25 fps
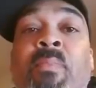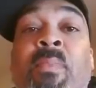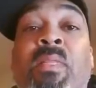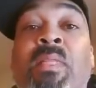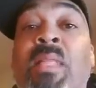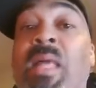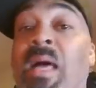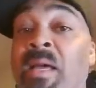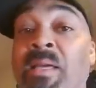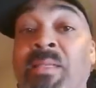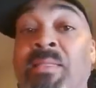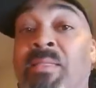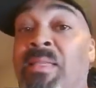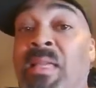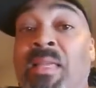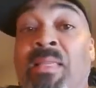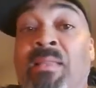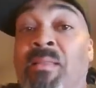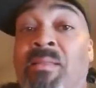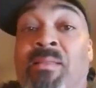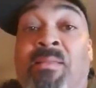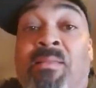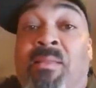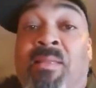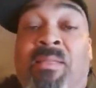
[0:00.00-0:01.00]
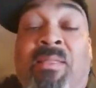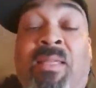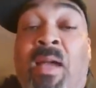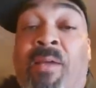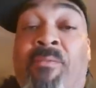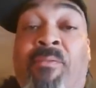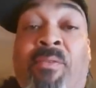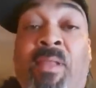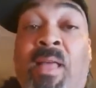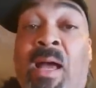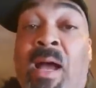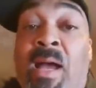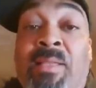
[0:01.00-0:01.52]
T- the
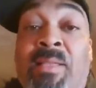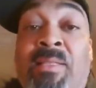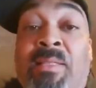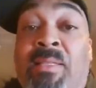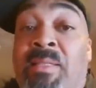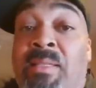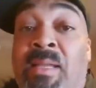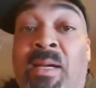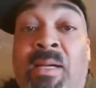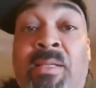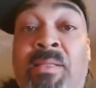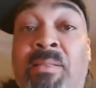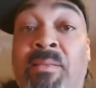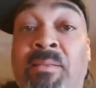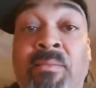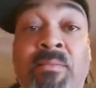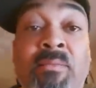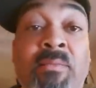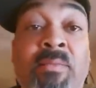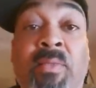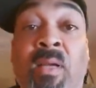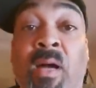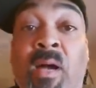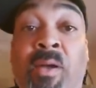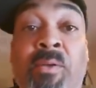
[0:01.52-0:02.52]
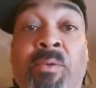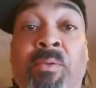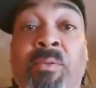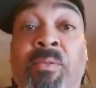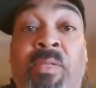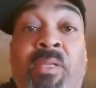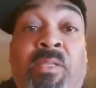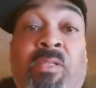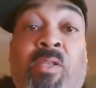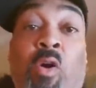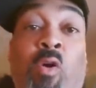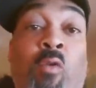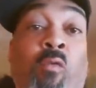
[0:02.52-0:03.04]
time for lies is done, Donald.
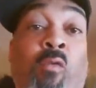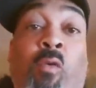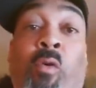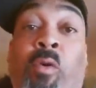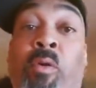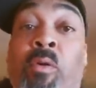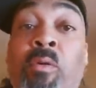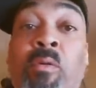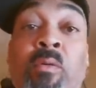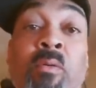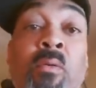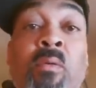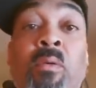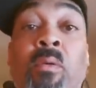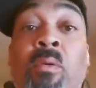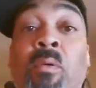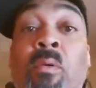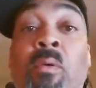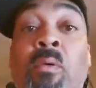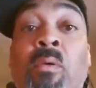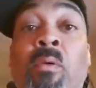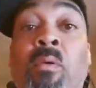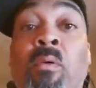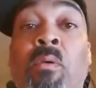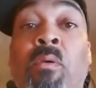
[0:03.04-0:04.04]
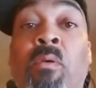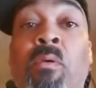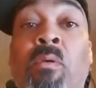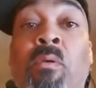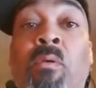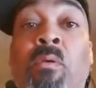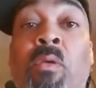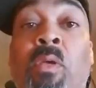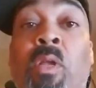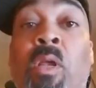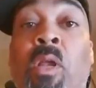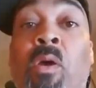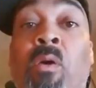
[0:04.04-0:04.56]
It's over.
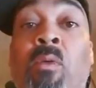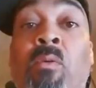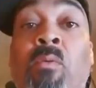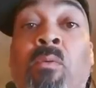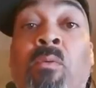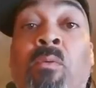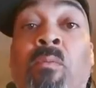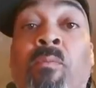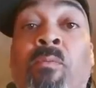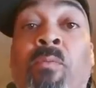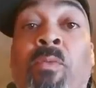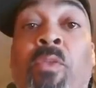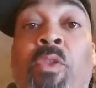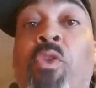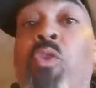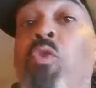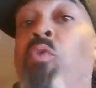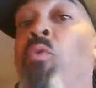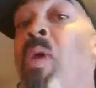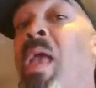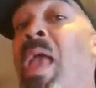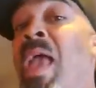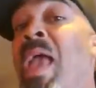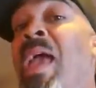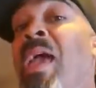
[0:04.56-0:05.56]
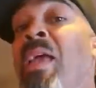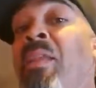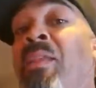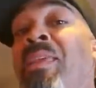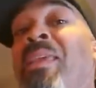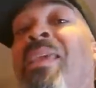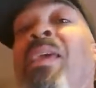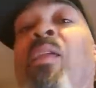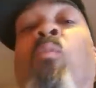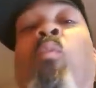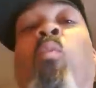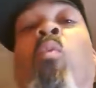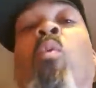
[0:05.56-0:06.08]
You know, you had
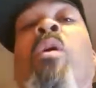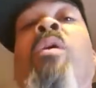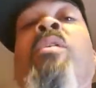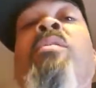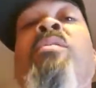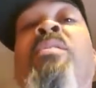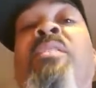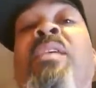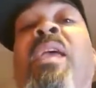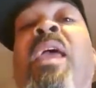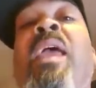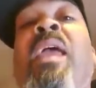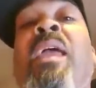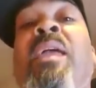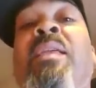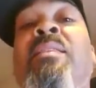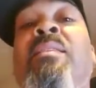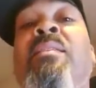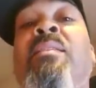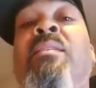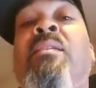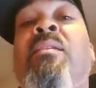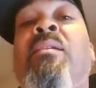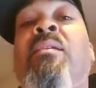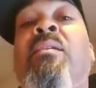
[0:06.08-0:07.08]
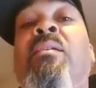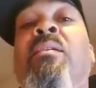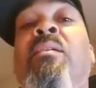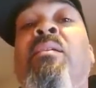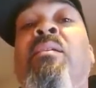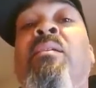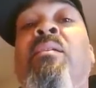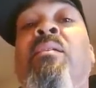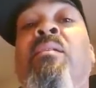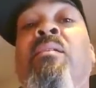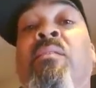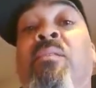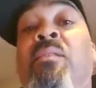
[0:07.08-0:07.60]
he had one chance
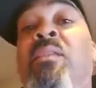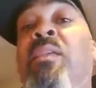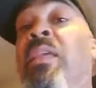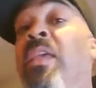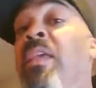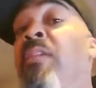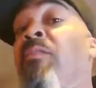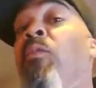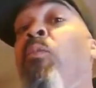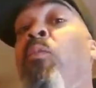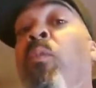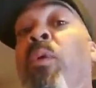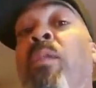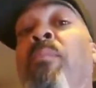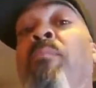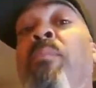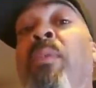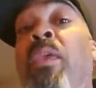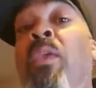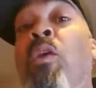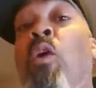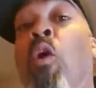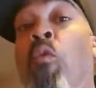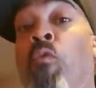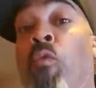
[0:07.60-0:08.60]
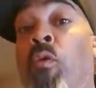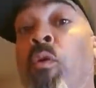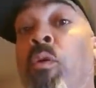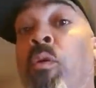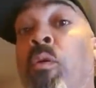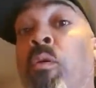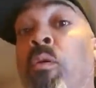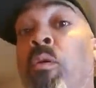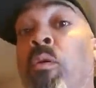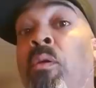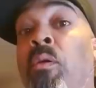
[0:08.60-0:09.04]
to even win me over,